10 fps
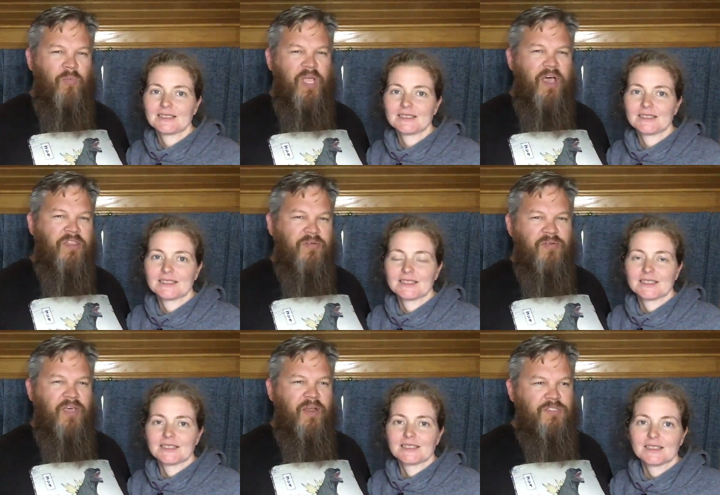Speaker 1: we got through
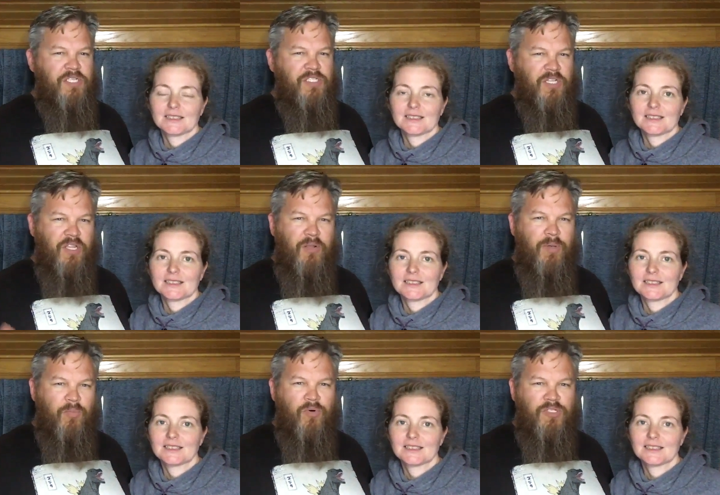that. It was just a little
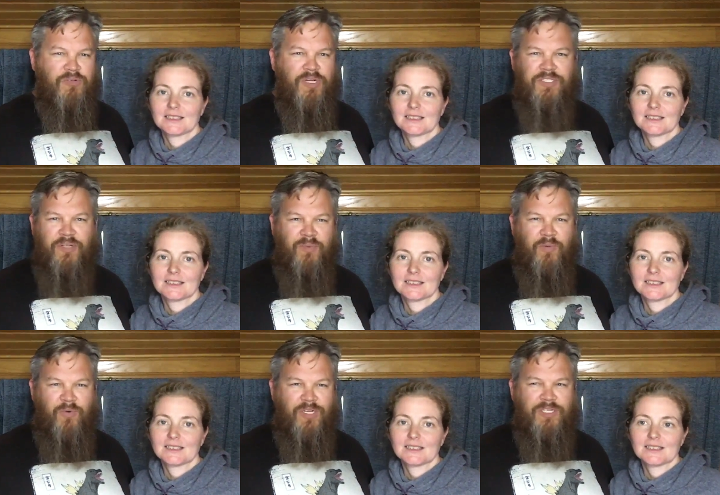bit more stress than we
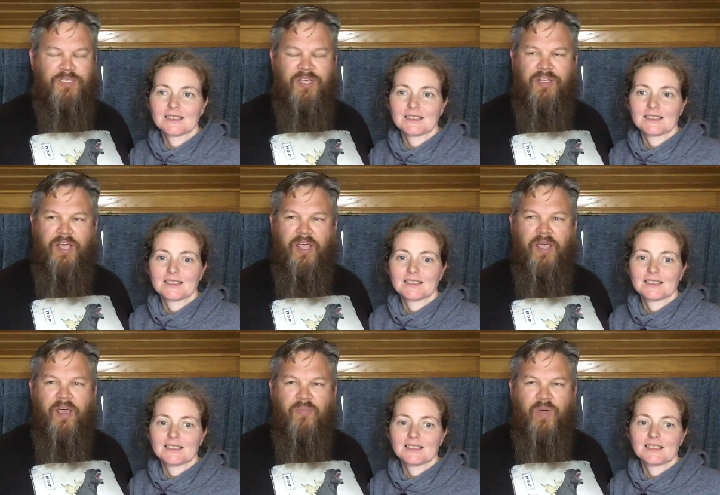wanted that day,
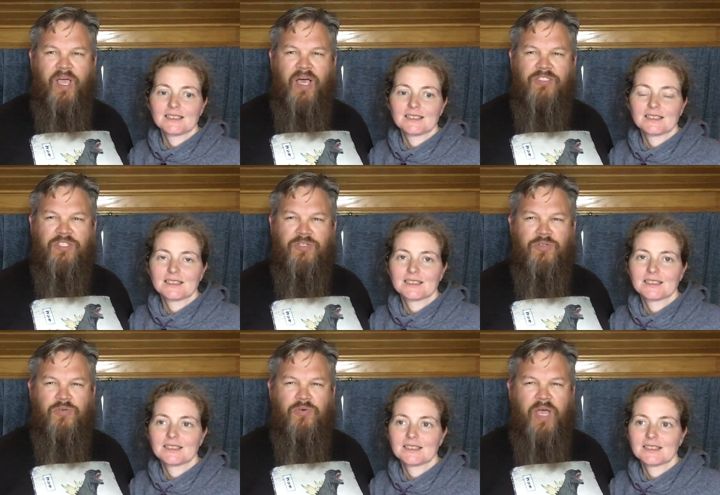and we got
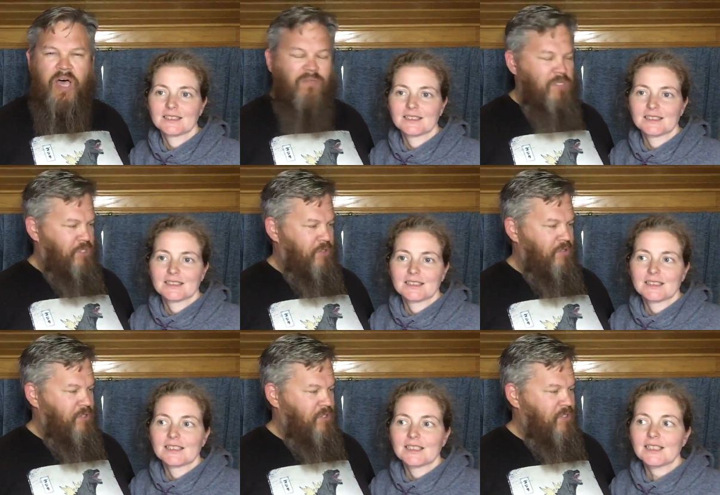to
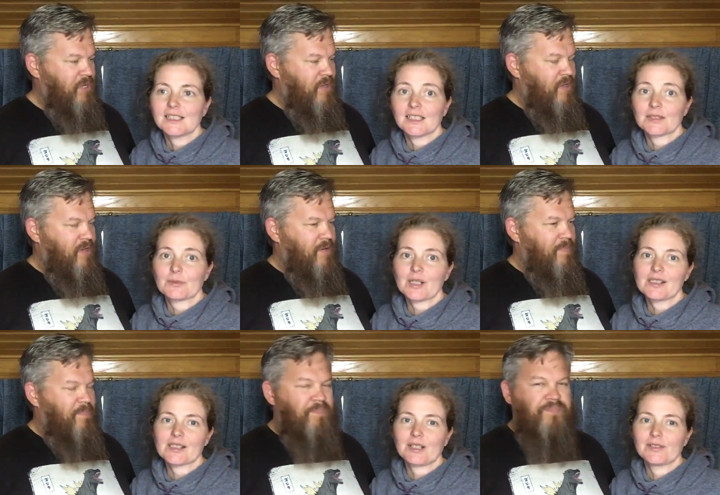Alvechurch.
Speaker 2: Yeah, and I, I
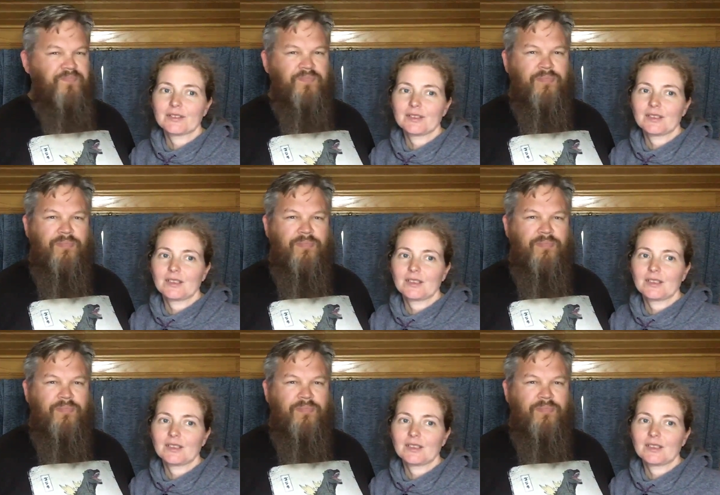discovered